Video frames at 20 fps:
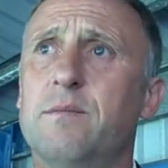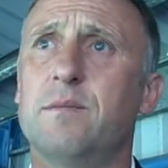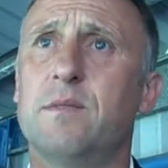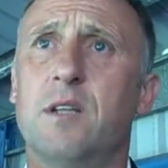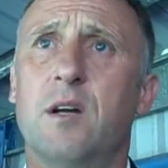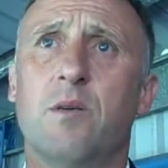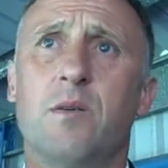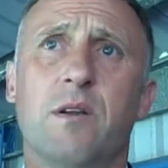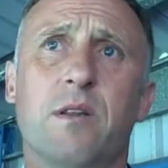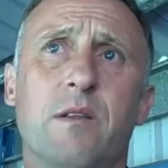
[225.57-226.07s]

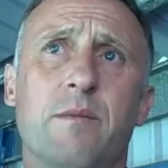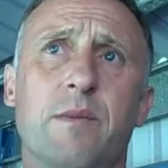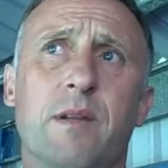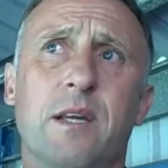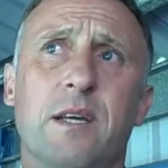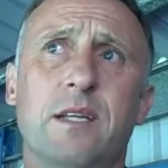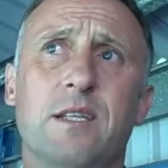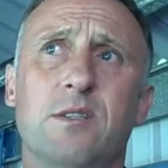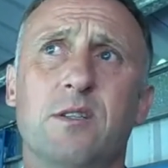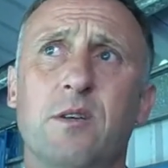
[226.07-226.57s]
no one at the
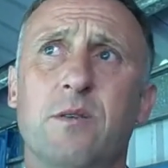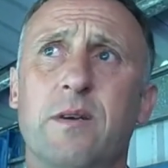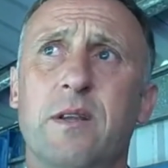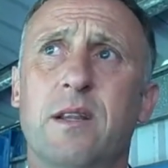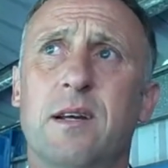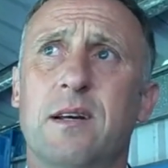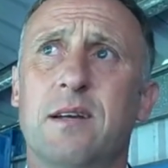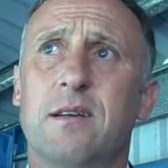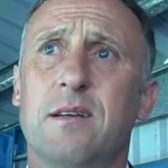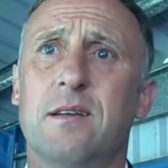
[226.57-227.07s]
minute is doing
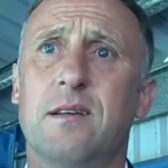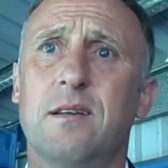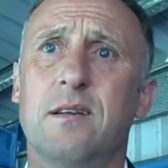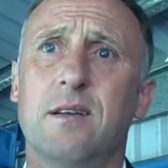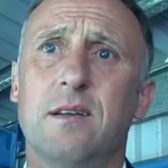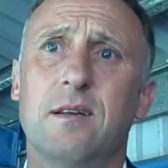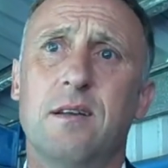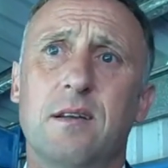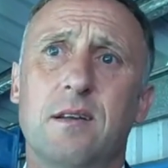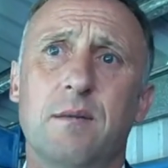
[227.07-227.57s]
that,
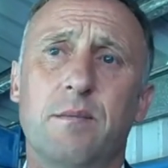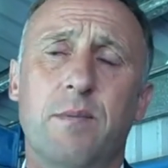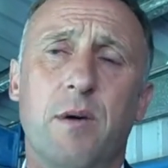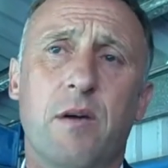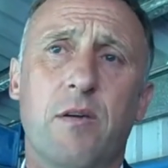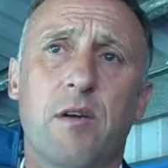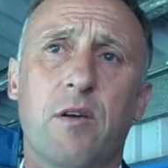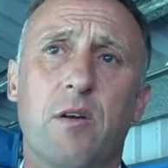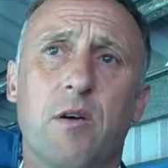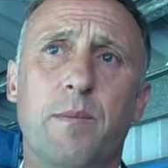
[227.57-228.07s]

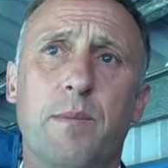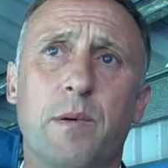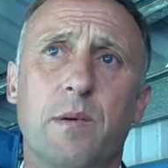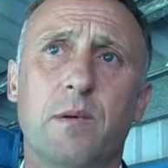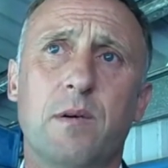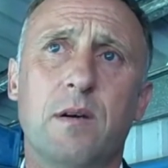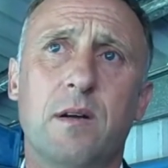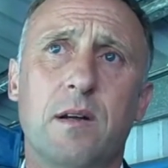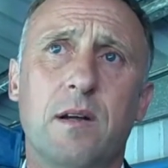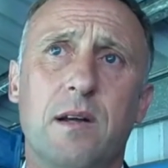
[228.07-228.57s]
bar a couple.
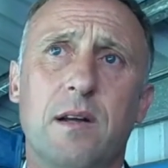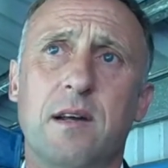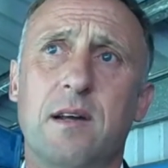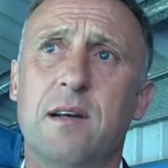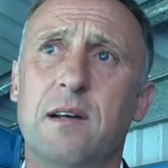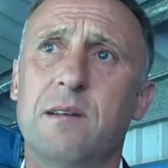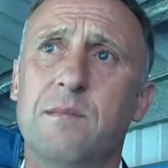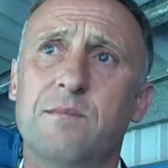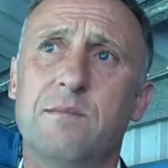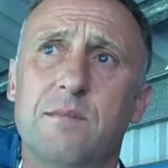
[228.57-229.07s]

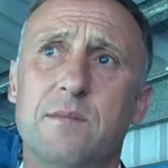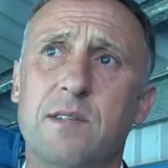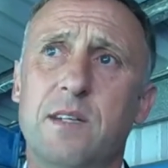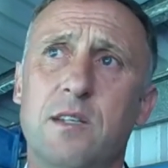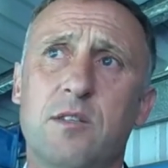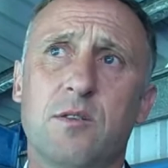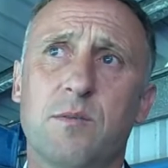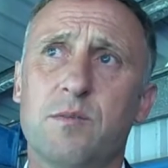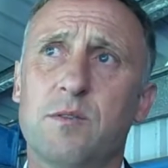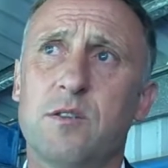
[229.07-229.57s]

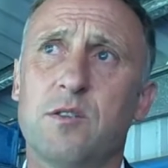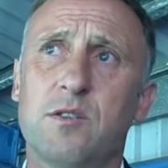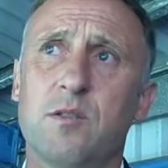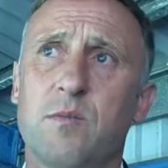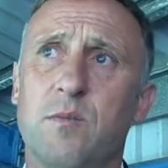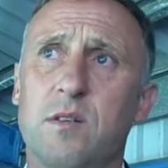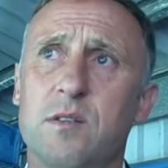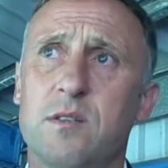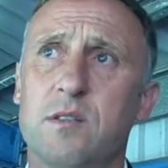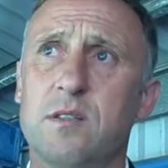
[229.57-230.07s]
It's up to
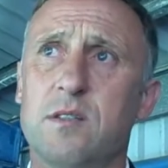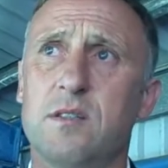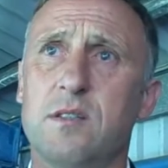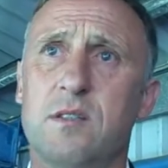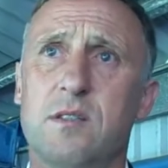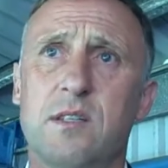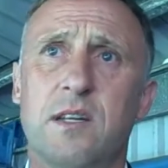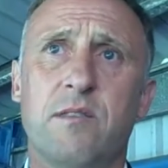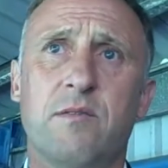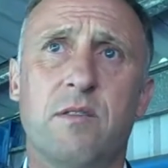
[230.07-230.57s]
someone to
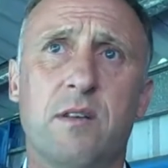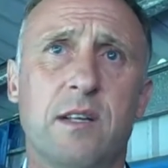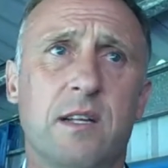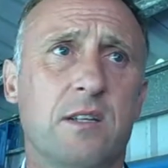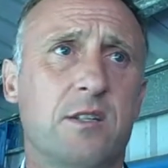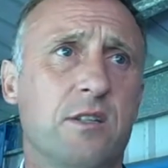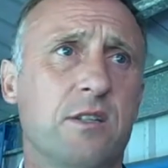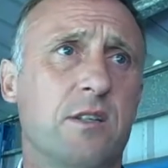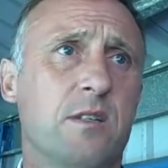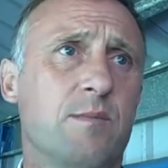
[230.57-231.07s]
say, right, that
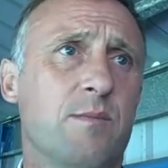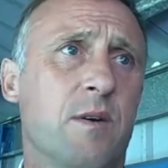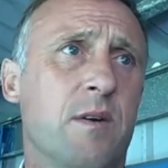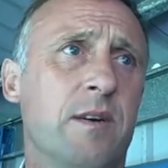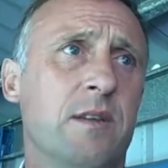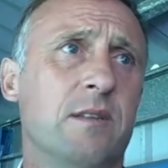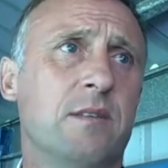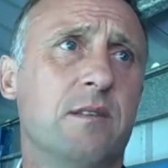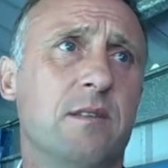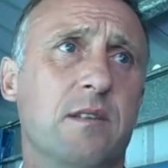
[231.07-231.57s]
shirt's
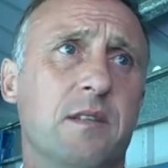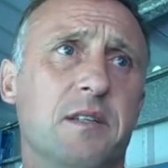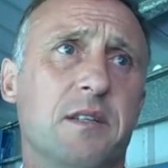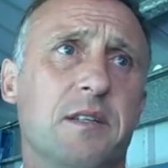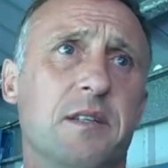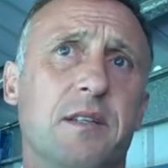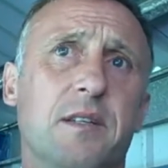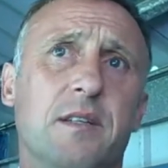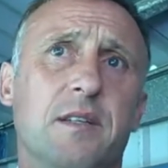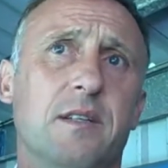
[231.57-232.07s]
mine, and
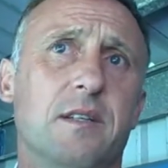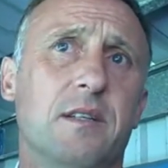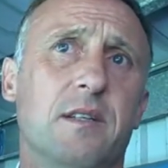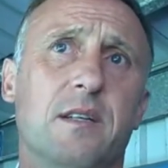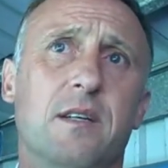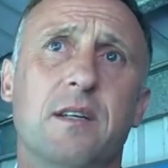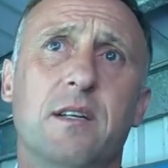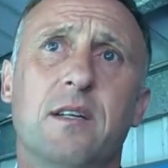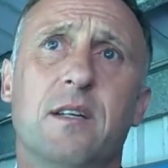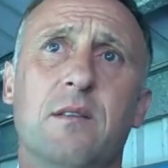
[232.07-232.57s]

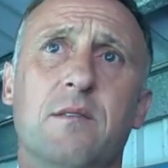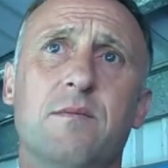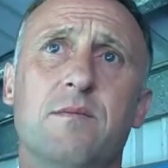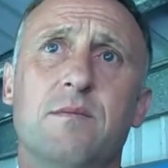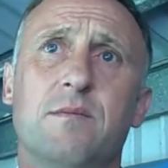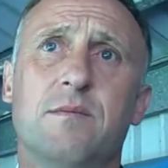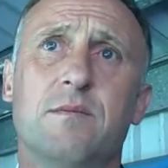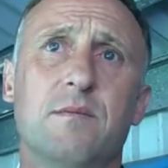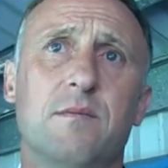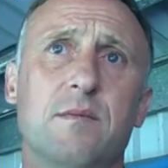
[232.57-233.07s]
you
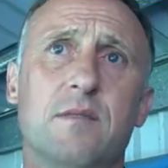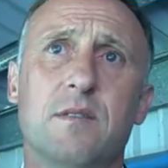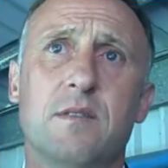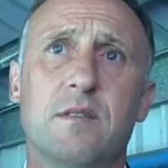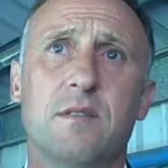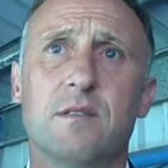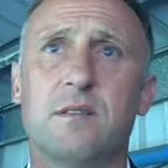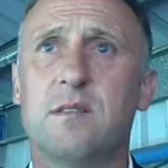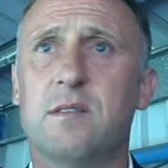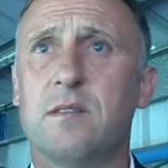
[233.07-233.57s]

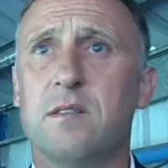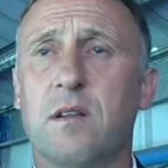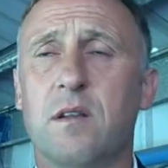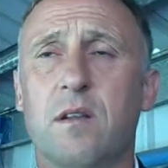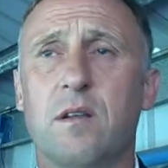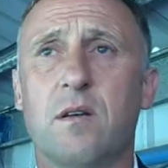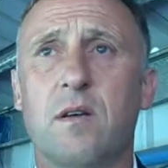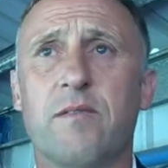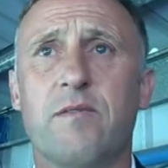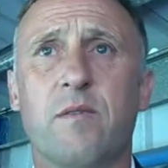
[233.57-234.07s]
know,
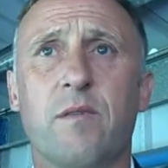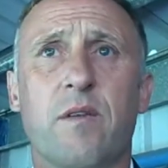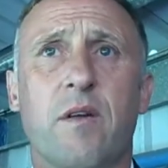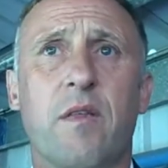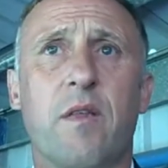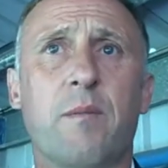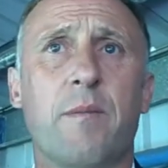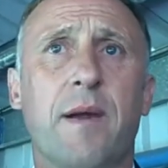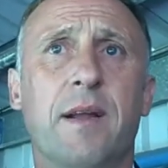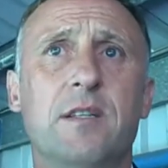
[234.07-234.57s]
everyone on
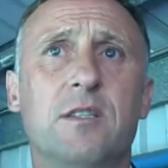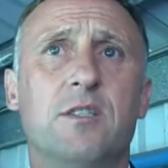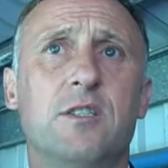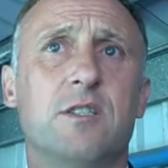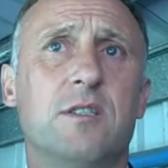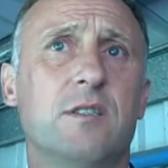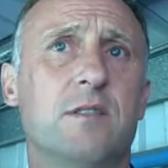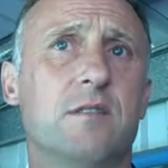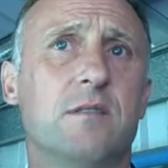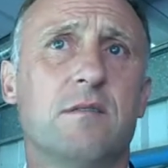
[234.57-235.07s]
the
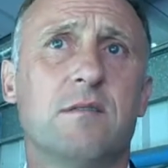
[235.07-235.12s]
bench